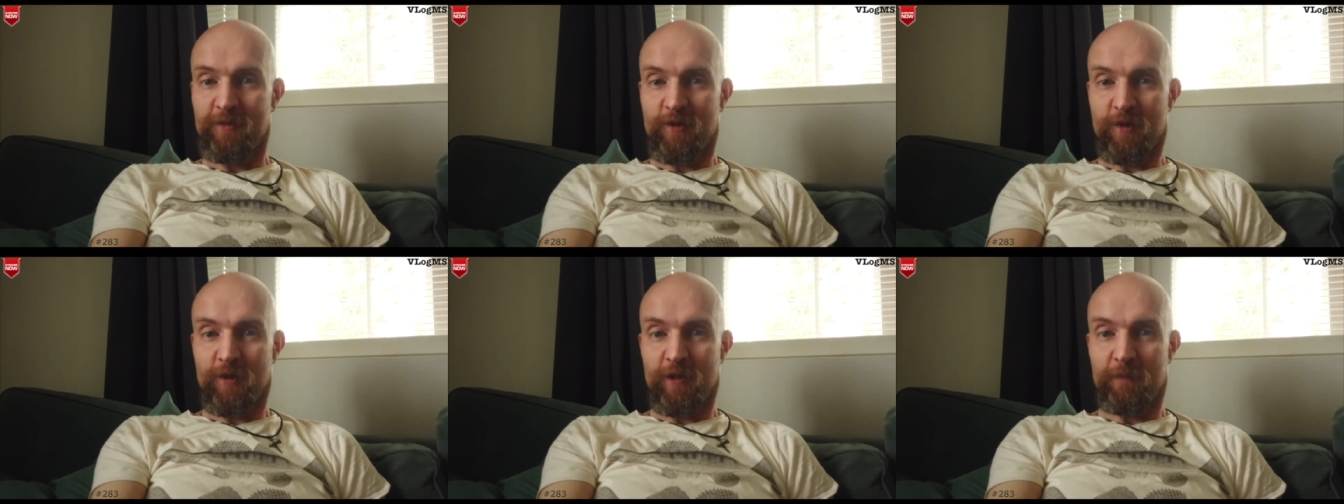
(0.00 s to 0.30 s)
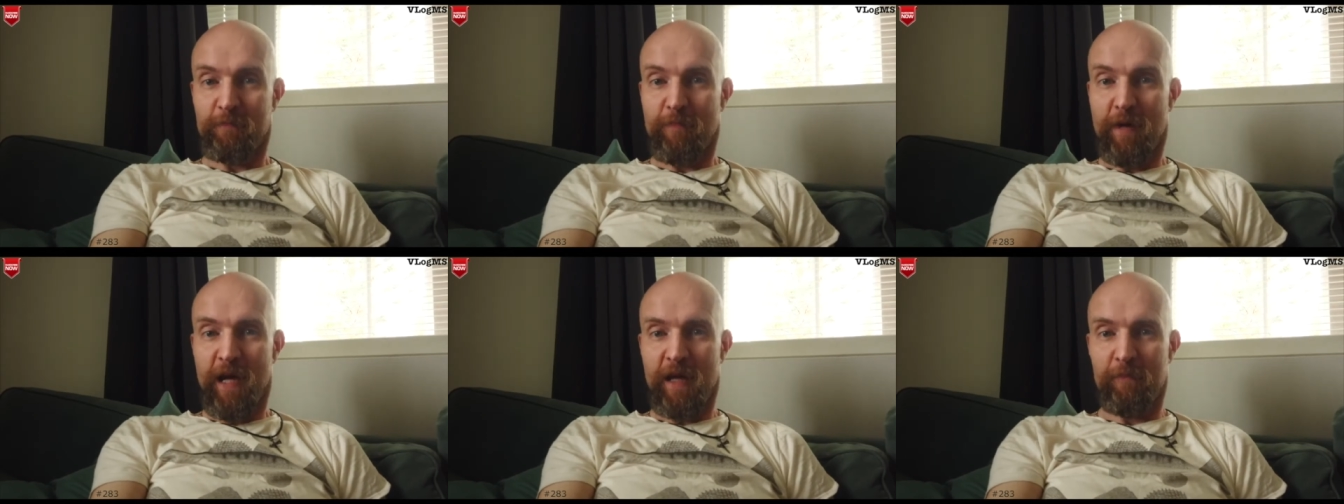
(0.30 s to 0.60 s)
so
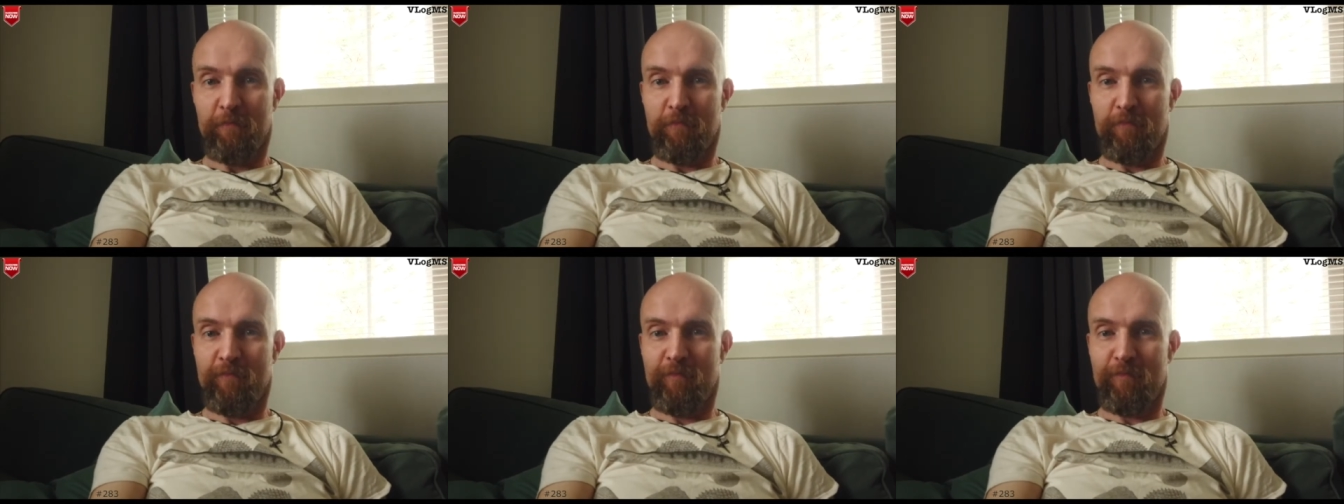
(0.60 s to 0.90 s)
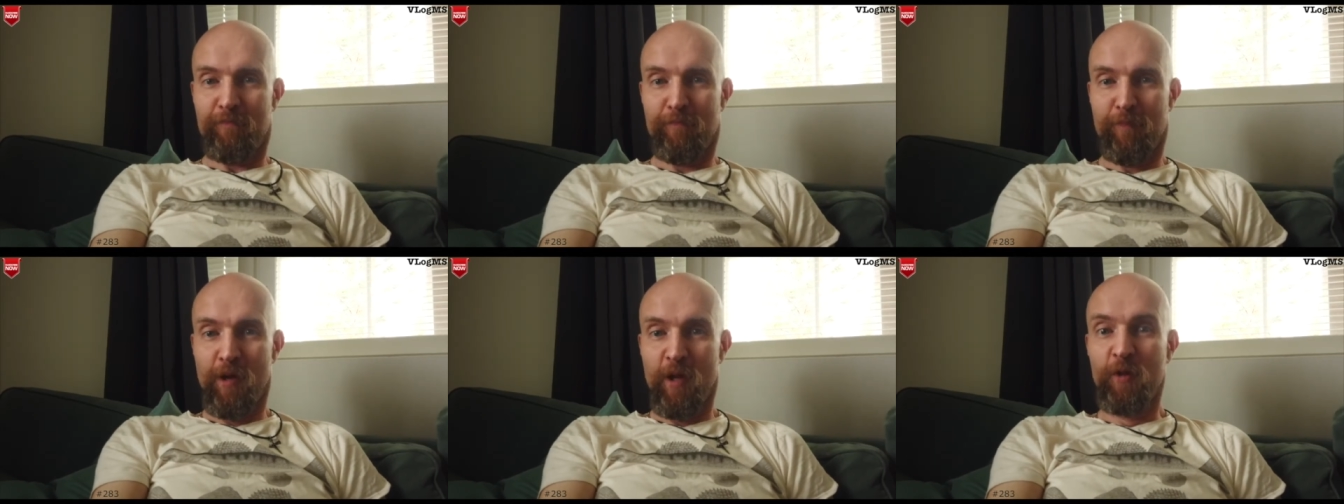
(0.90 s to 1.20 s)
it might
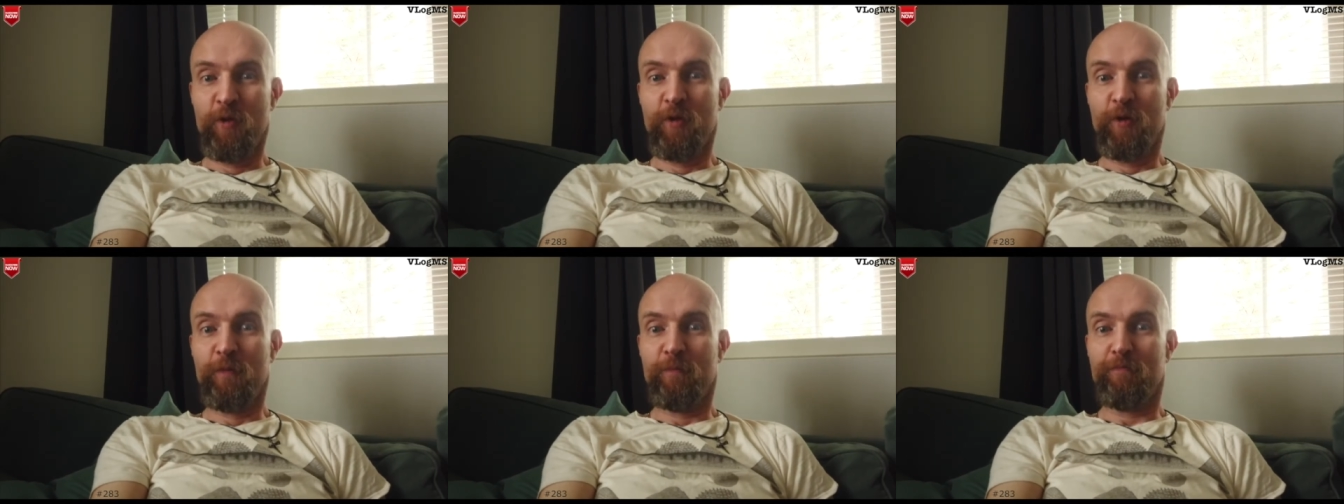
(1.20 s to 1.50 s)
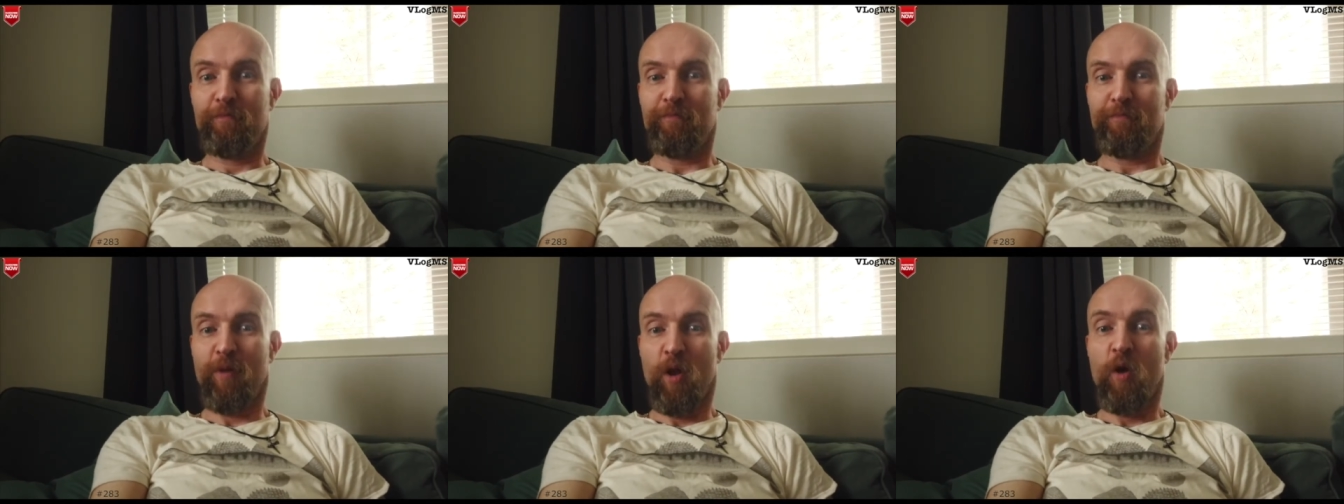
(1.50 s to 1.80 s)
blow
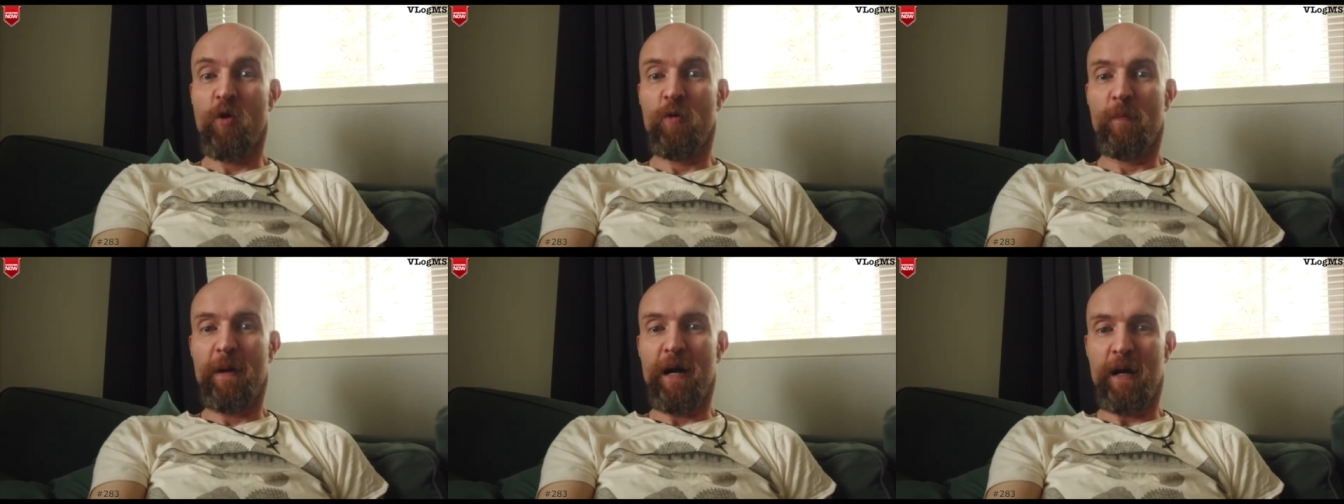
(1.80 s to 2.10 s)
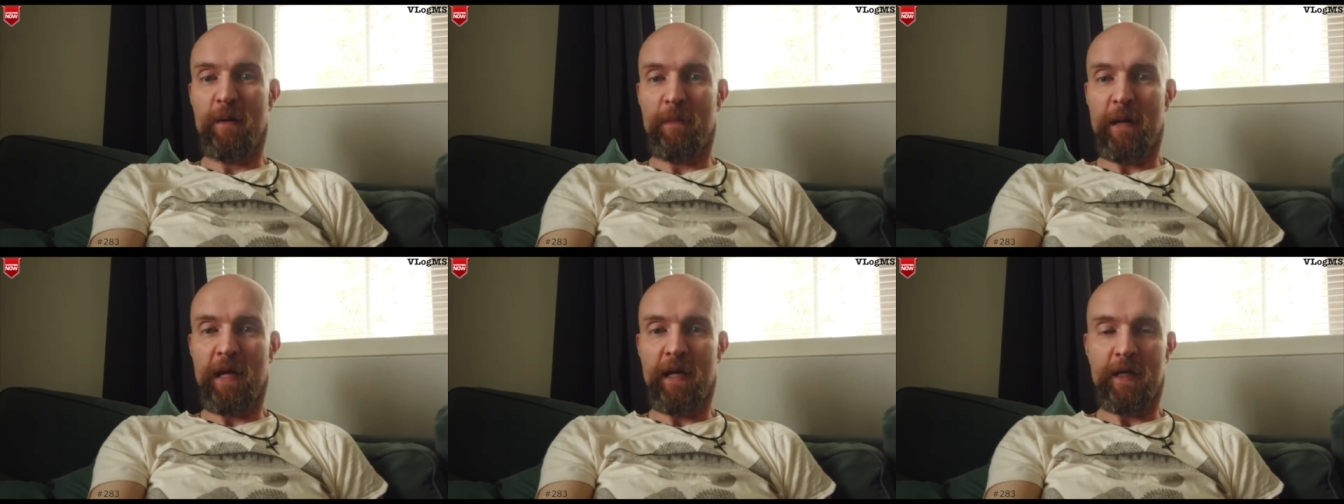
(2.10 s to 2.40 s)
blow
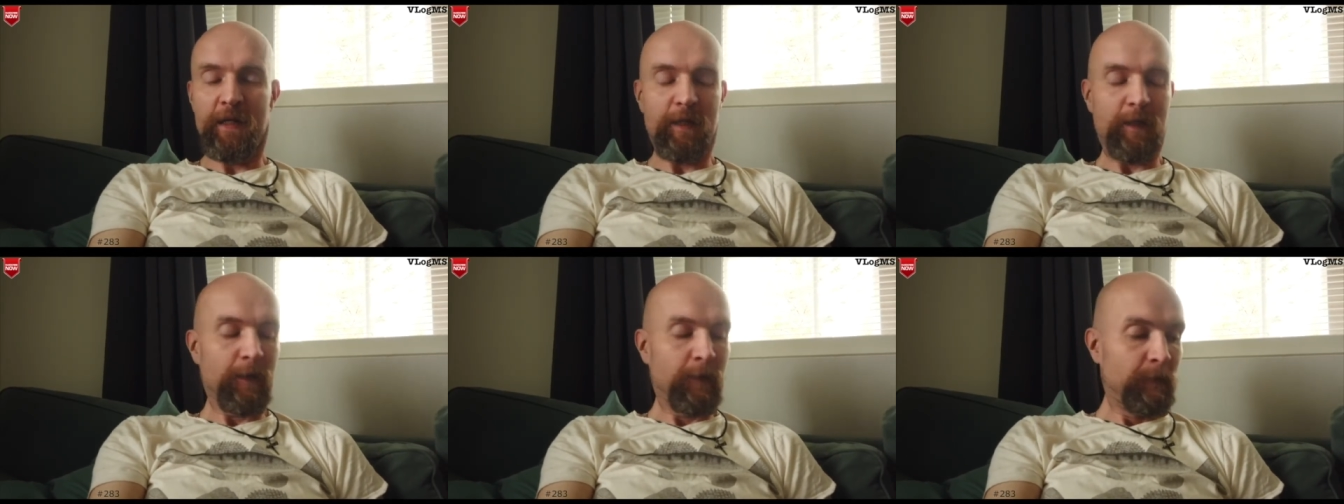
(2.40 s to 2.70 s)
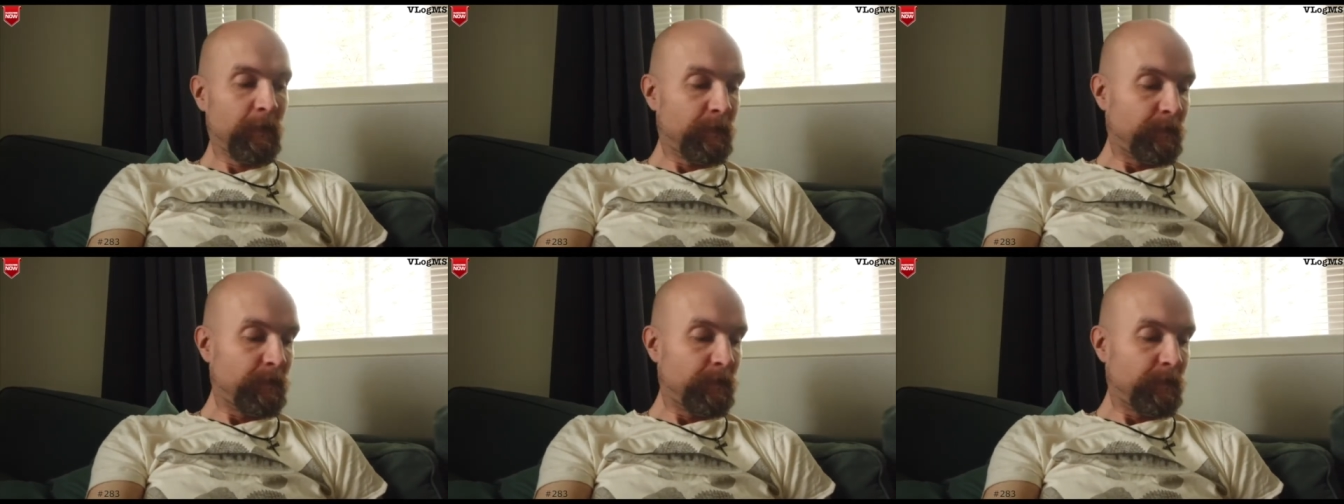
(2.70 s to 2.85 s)
my mind.